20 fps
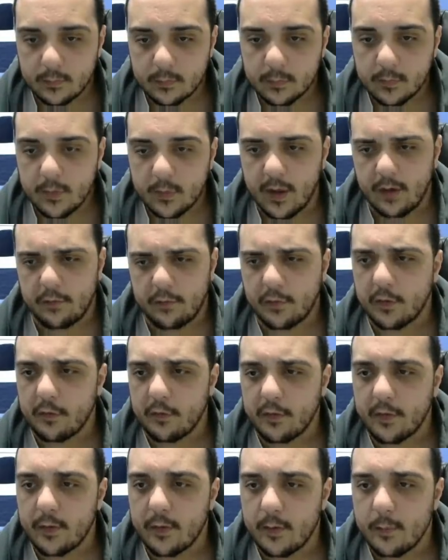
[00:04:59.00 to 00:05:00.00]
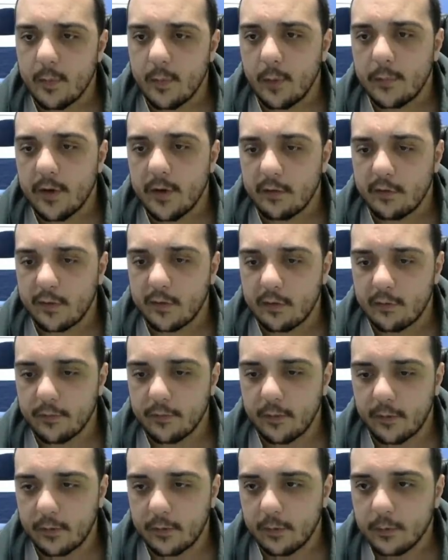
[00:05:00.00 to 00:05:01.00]
Yeah, as you can see, the mob density is
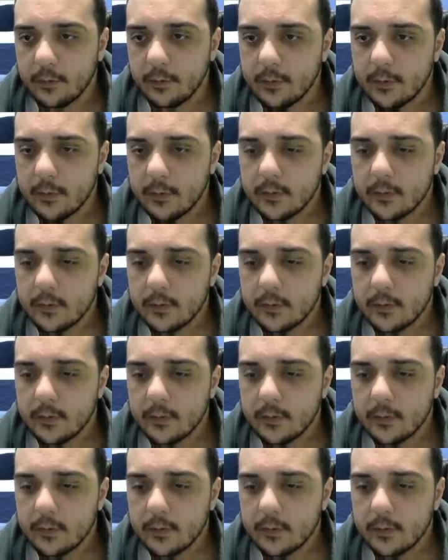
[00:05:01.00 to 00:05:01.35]
very low.